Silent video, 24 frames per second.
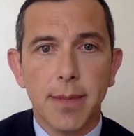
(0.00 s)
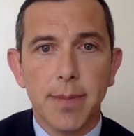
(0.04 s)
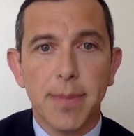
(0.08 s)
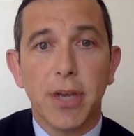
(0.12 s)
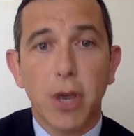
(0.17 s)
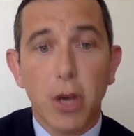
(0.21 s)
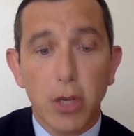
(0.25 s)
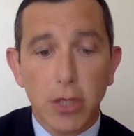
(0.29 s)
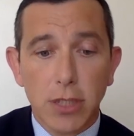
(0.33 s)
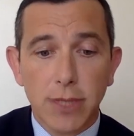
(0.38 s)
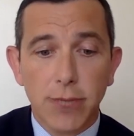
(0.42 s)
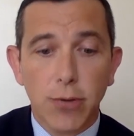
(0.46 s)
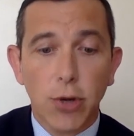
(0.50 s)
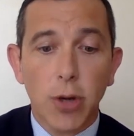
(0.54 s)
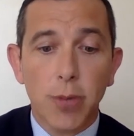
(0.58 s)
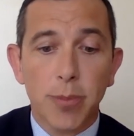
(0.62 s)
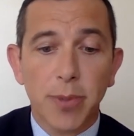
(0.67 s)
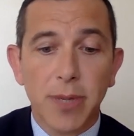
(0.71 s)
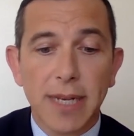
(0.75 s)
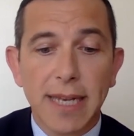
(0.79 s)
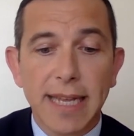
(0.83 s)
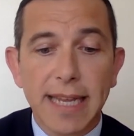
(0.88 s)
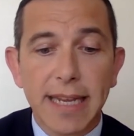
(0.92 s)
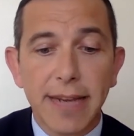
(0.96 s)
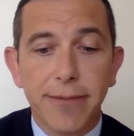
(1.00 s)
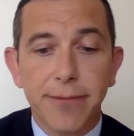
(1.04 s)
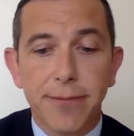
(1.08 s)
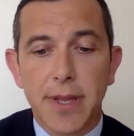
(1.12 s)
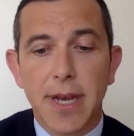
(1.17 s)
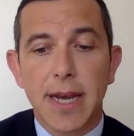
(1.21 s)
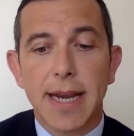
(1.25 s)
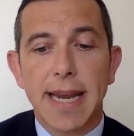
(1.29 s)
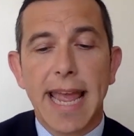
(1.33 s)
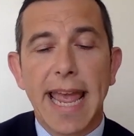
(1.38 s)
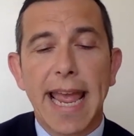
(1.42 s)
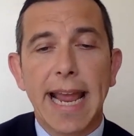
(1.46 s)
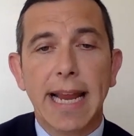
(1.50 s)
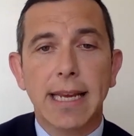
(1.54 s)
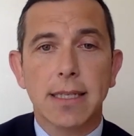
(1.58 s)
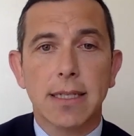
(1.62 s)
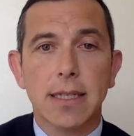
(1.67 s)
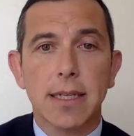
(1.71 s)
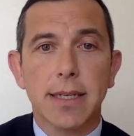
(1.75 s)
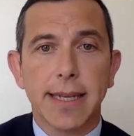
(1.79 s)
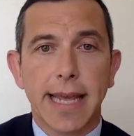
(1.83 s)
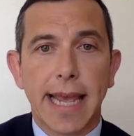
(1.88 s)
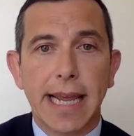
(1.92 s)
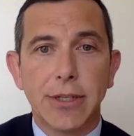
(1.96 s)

Because of our belief in an excellent